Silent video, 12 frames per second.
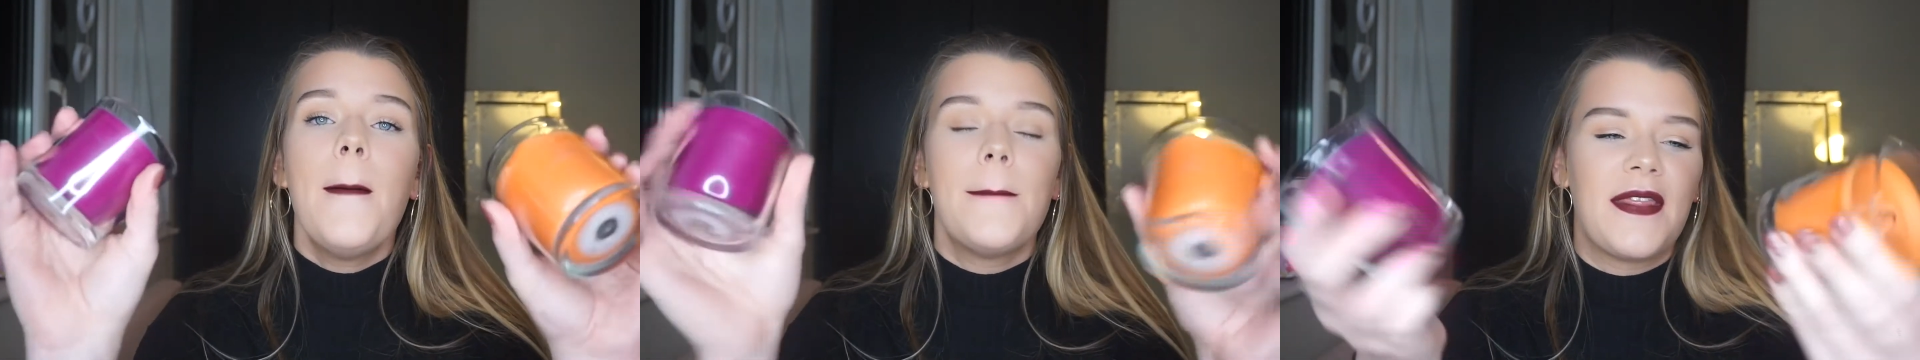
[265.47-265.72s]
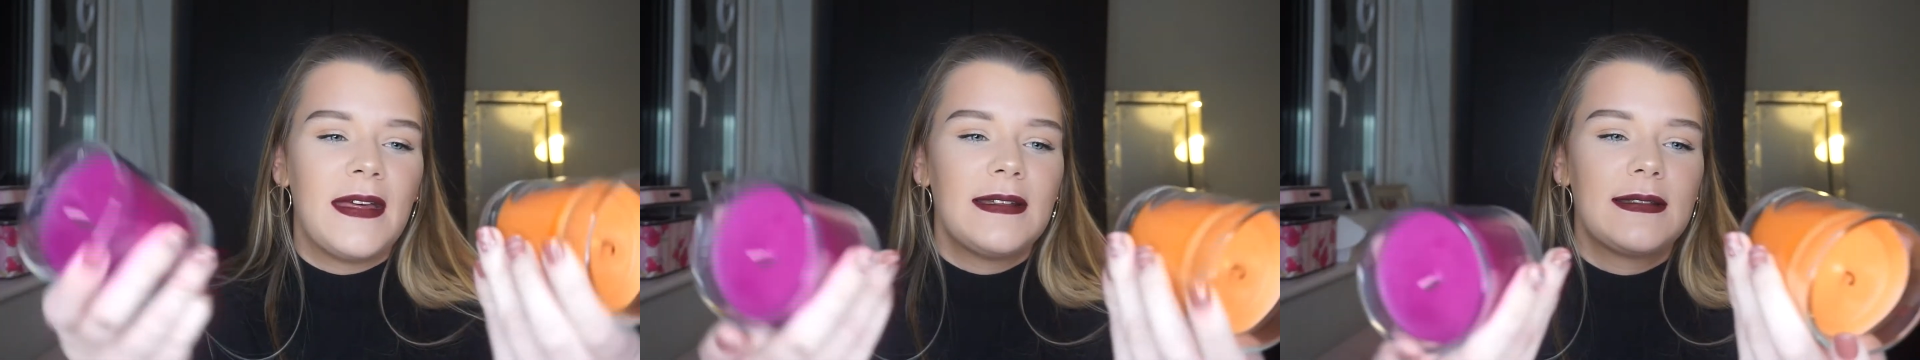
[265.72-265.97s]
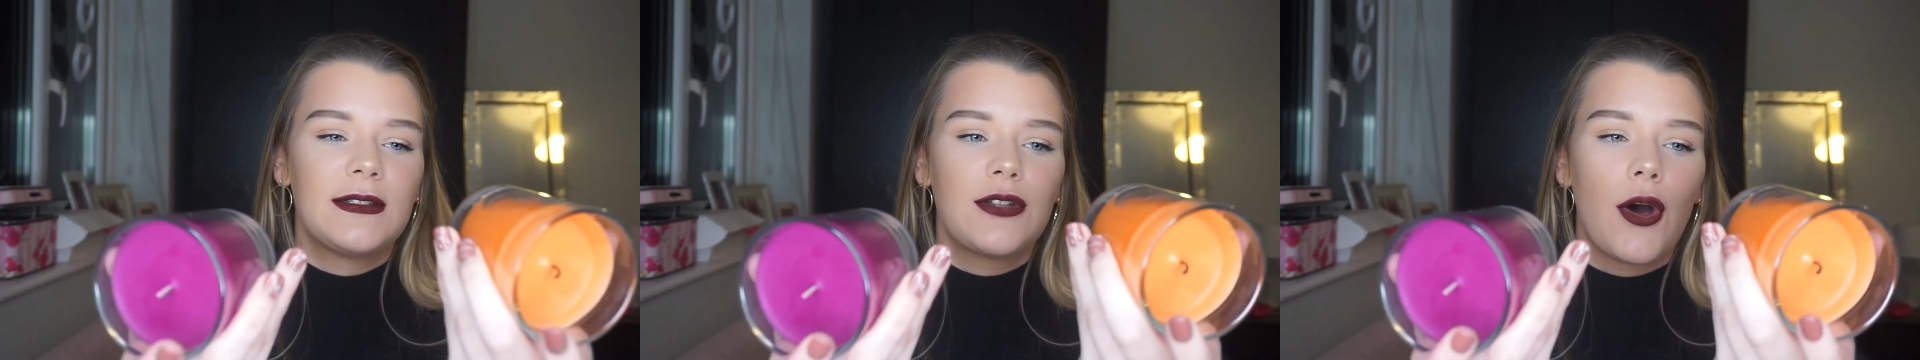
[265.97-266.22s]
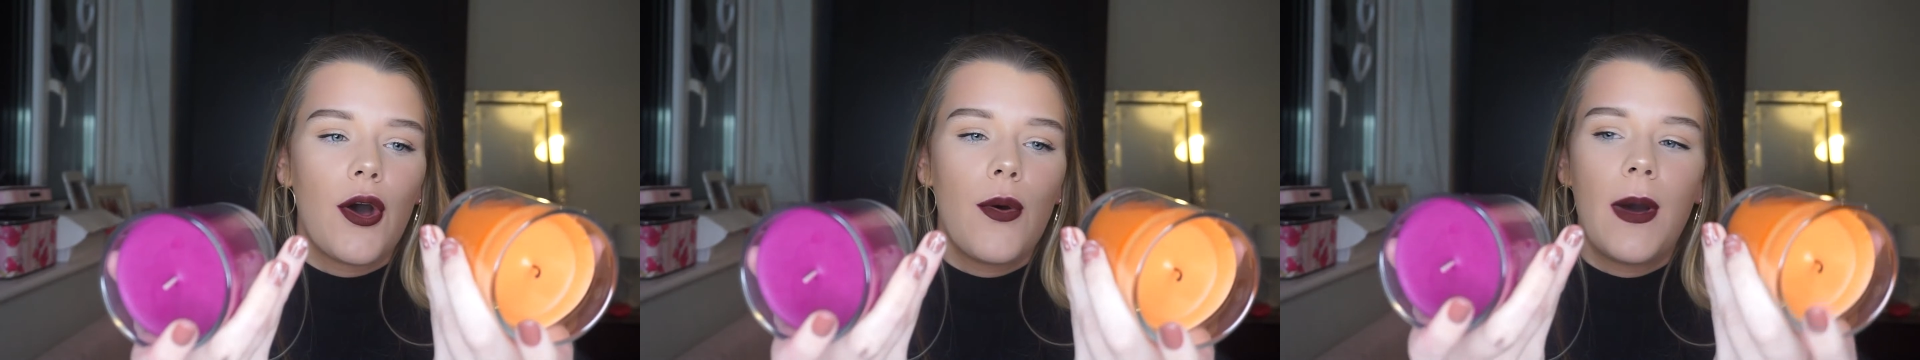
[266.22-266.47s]
but they're
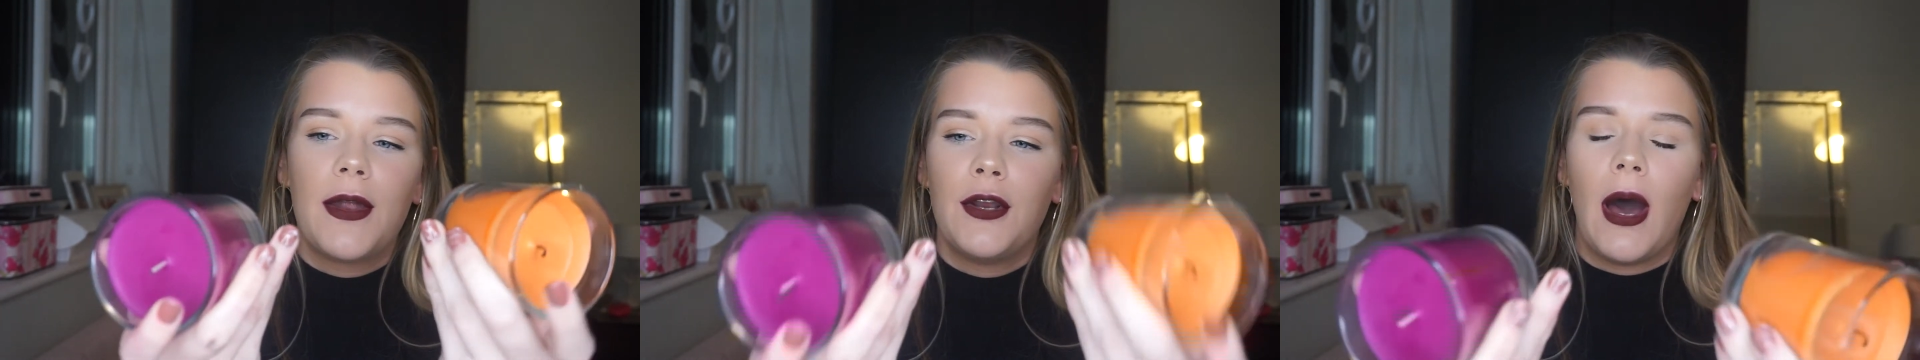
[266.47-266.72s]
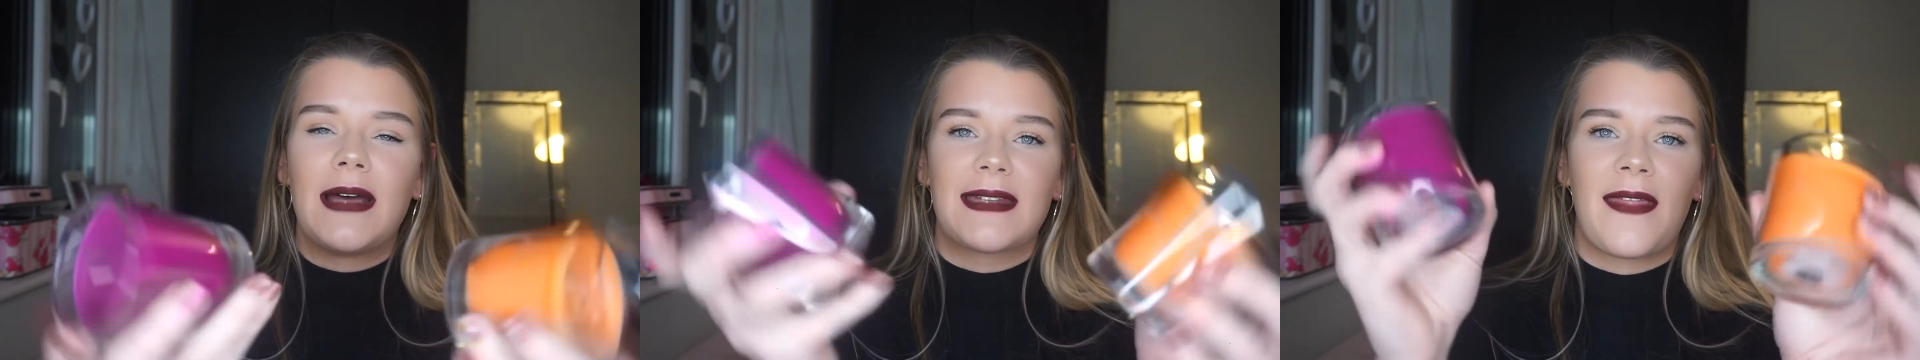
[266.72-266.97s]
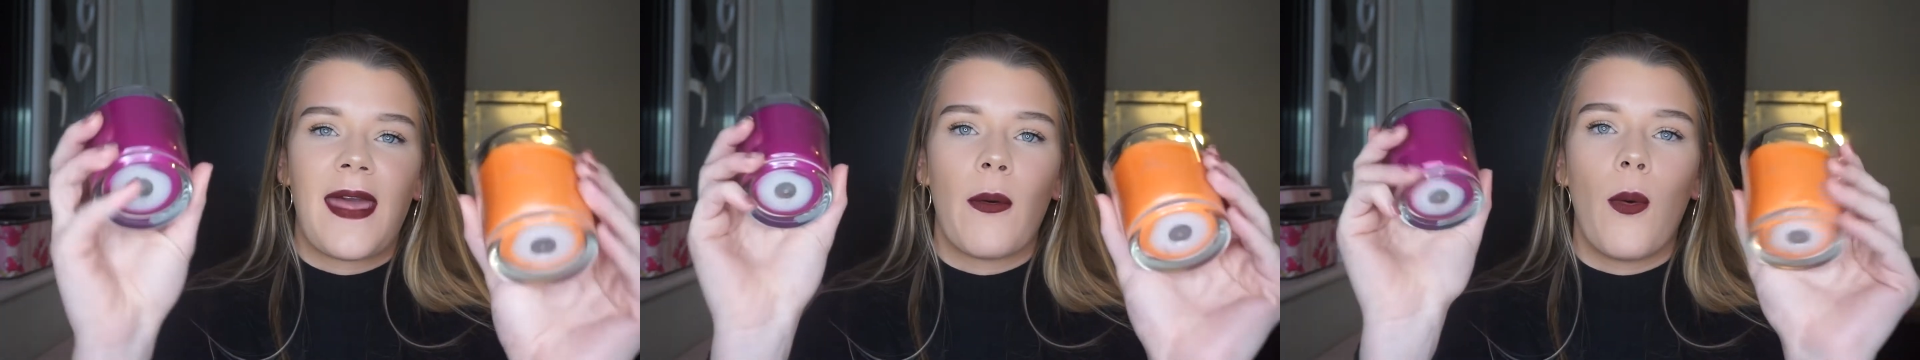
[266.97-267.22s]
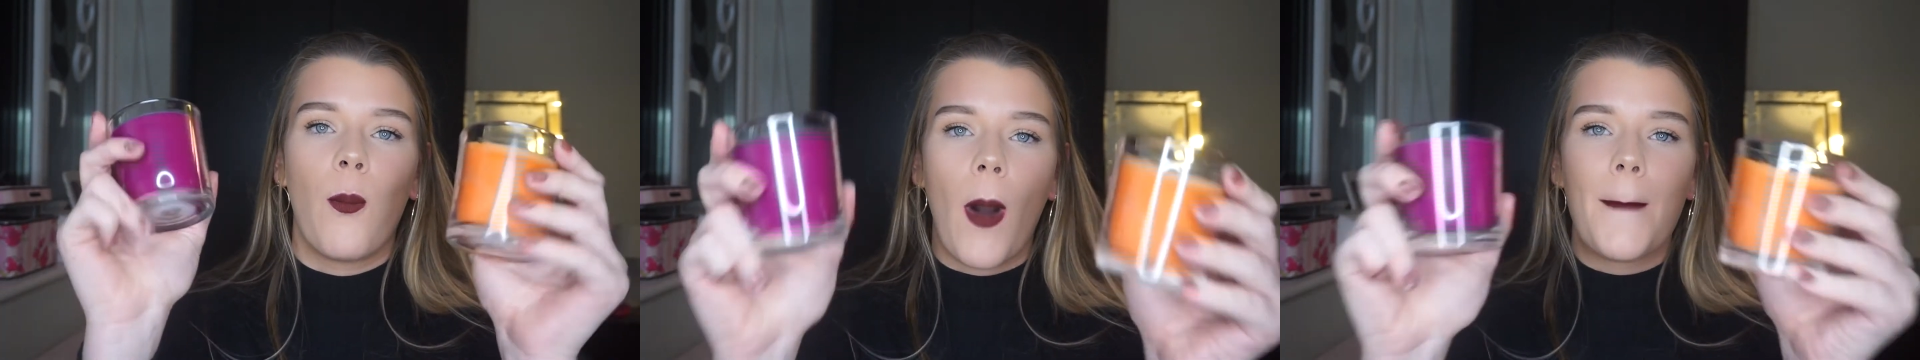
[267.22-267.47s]
so nice and they
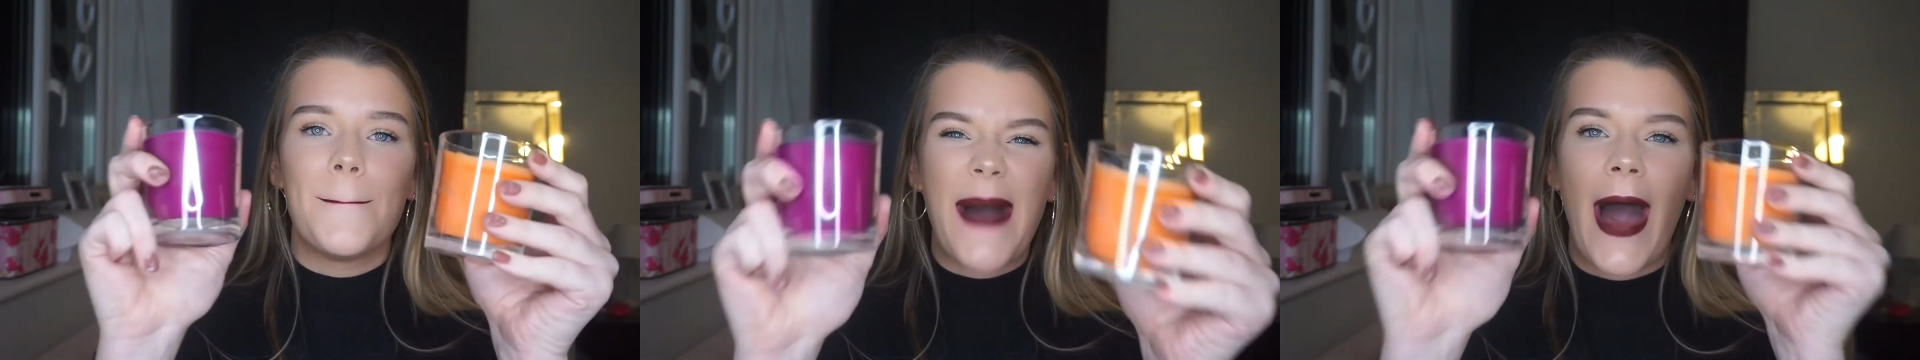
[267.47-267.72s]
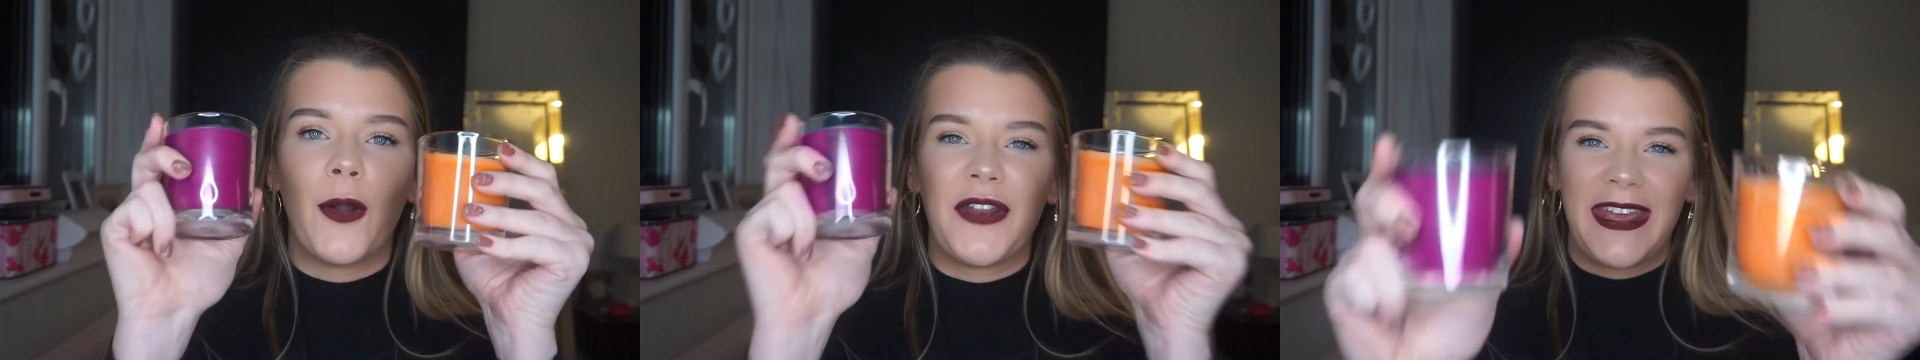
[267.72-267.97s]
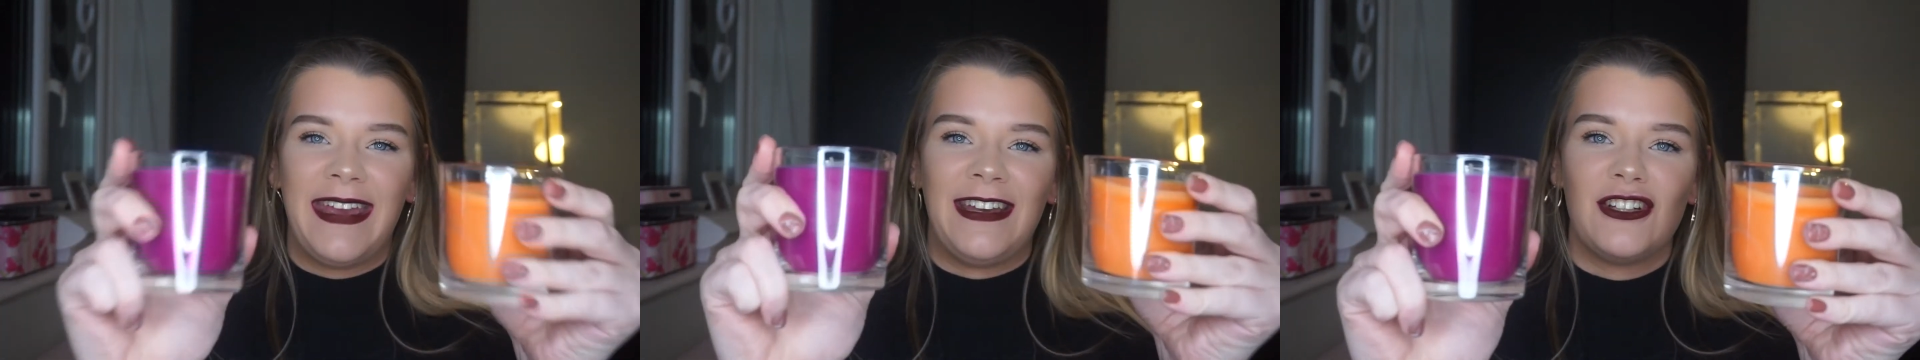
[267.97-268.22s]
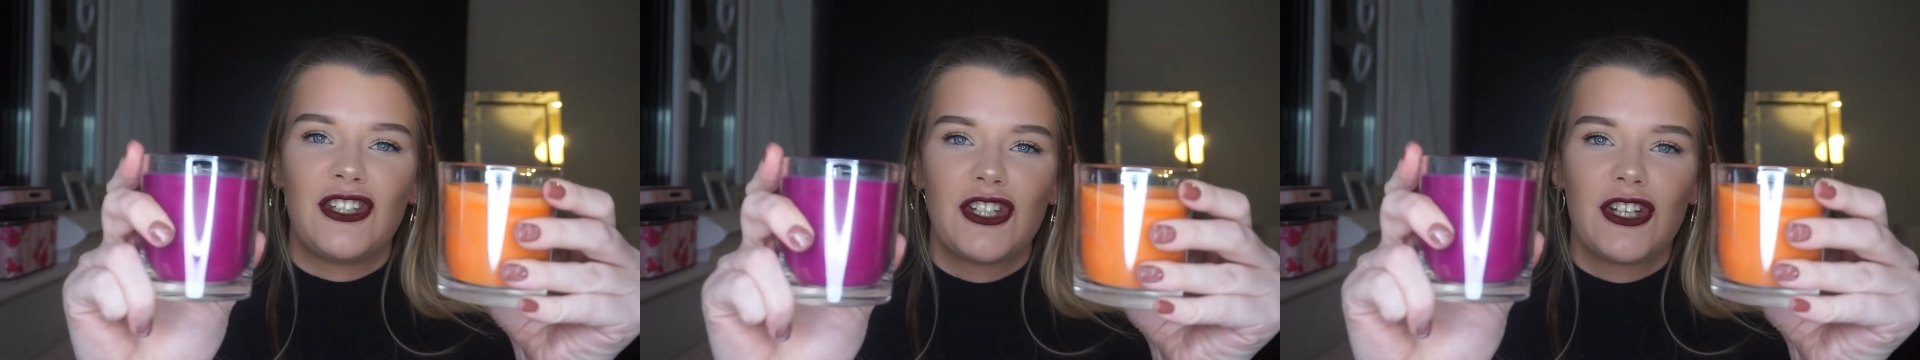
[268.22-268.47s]
were £1
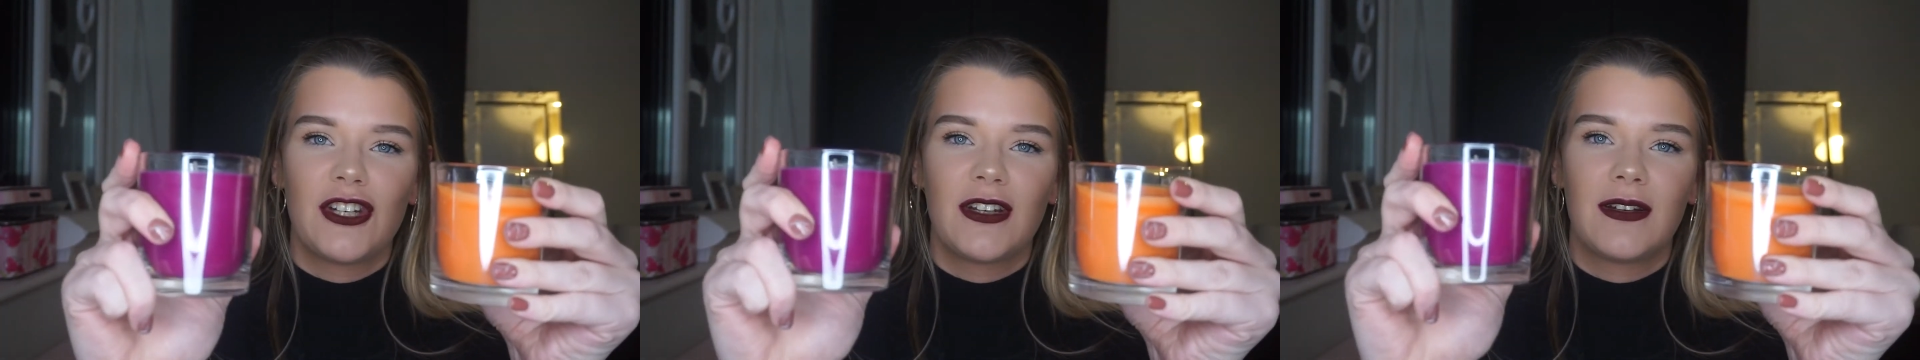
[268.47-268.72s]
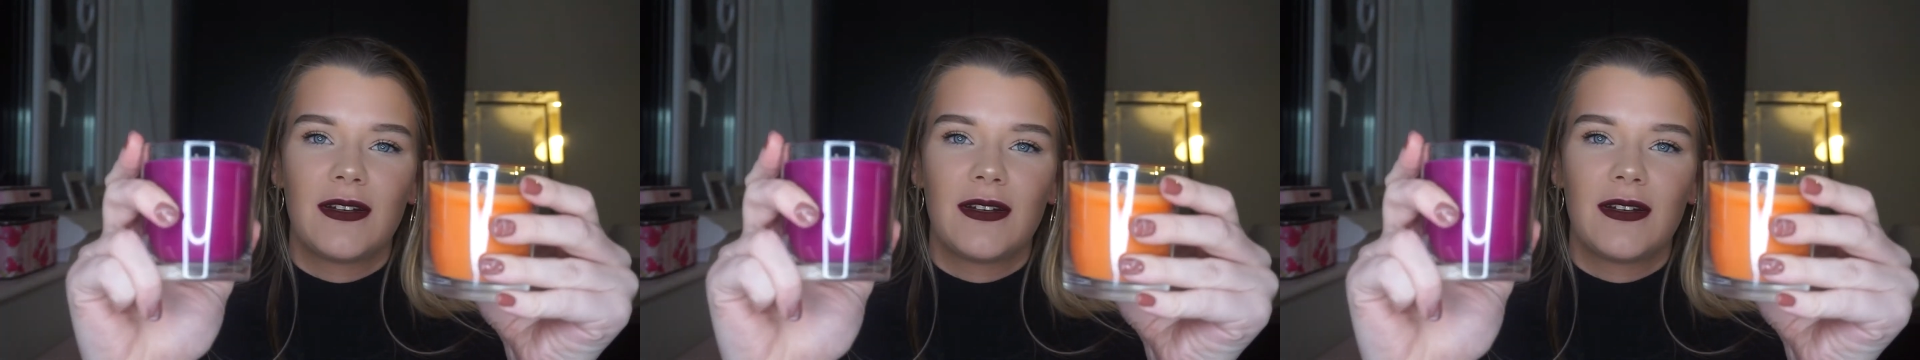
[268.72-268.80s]
each.